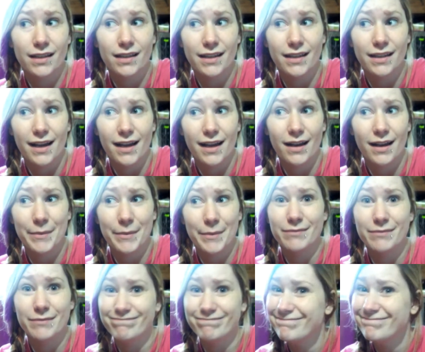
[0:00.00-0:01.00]
yeah, I
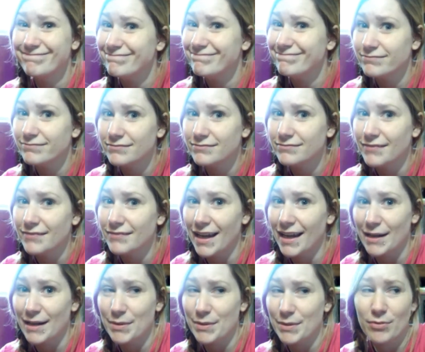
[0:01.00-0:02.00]
mean...
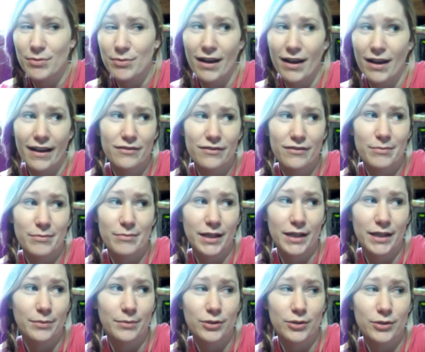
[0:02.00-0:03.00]
And people have my
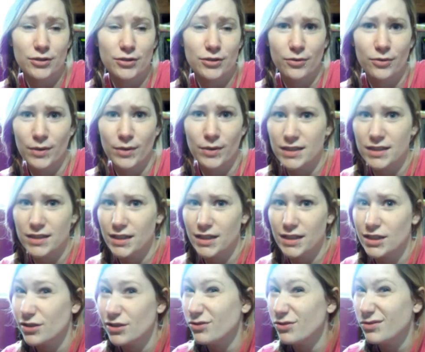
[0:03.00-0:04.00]
number, so what's the
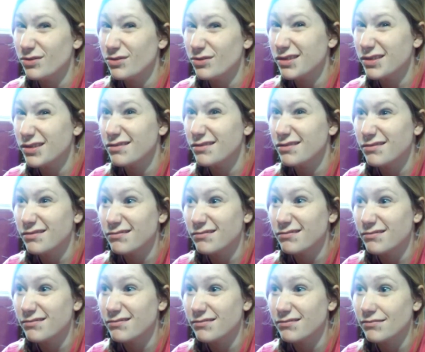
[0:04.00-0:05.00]
excuse?
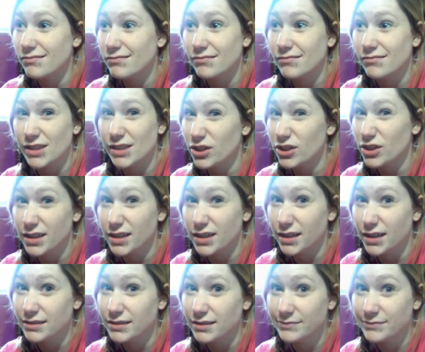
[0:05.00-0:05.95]
Seriously.